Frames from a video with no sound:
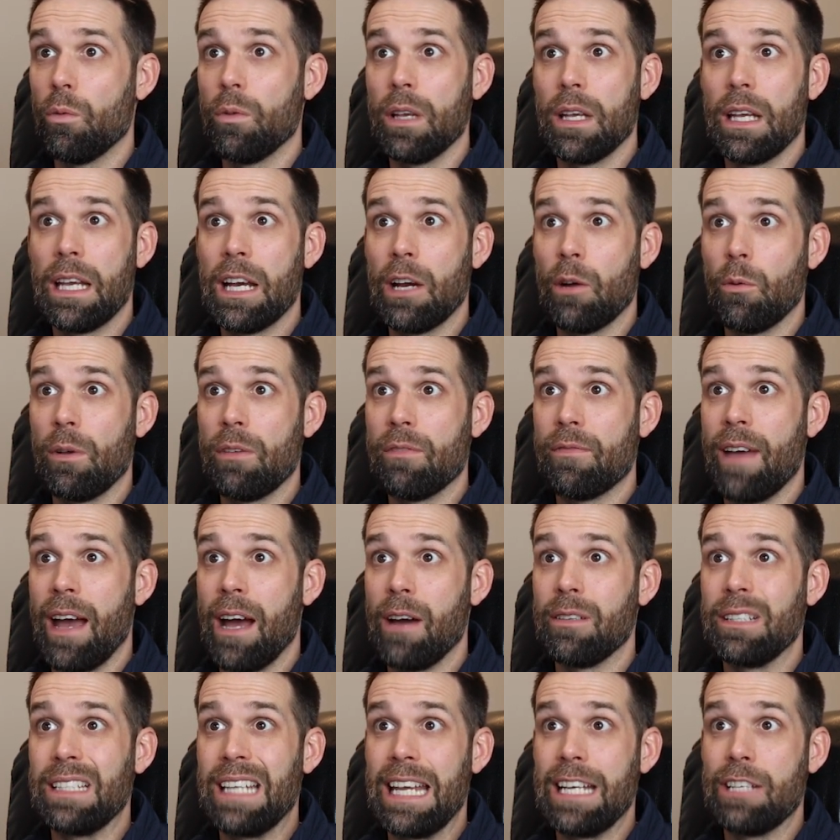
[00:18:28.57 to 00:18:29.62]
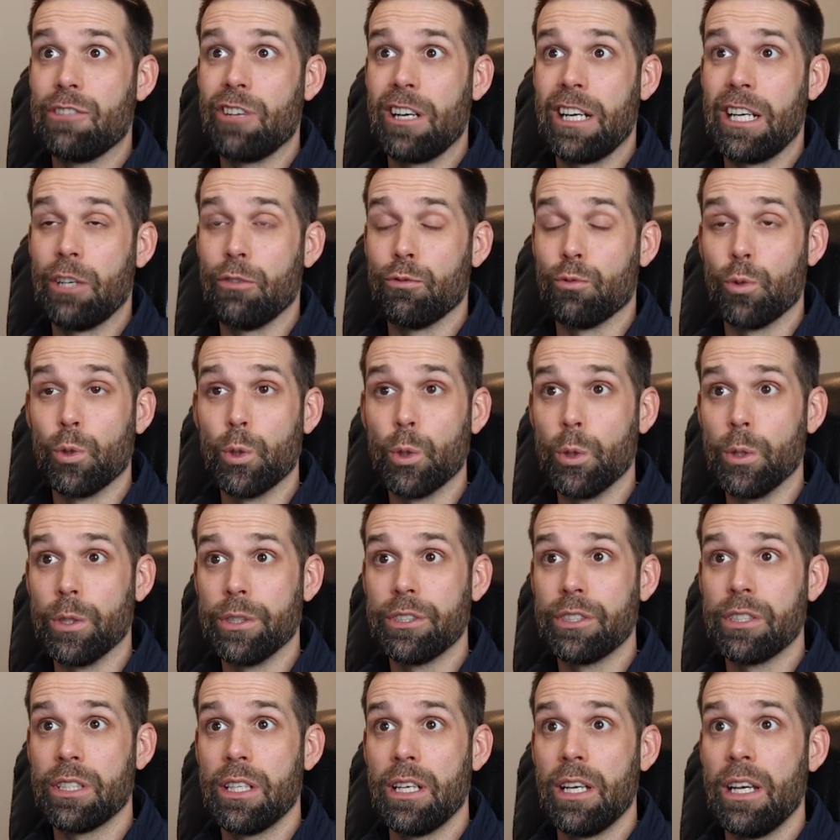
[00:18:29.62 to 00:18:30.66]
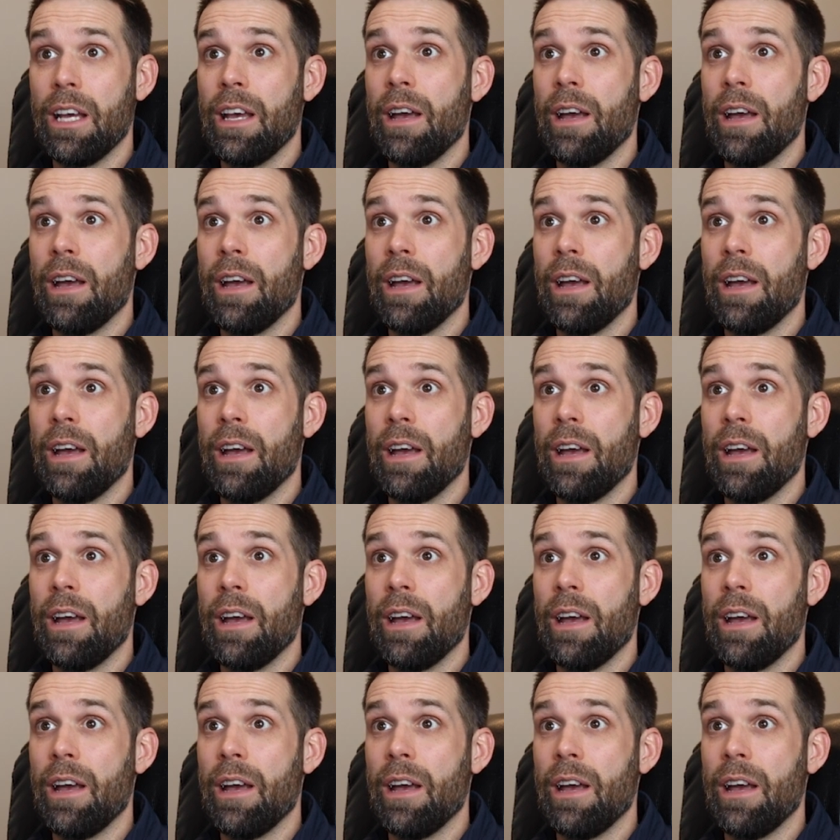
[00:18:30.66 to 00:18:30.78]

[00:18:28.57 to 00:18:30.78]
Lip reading: here we found day trading rules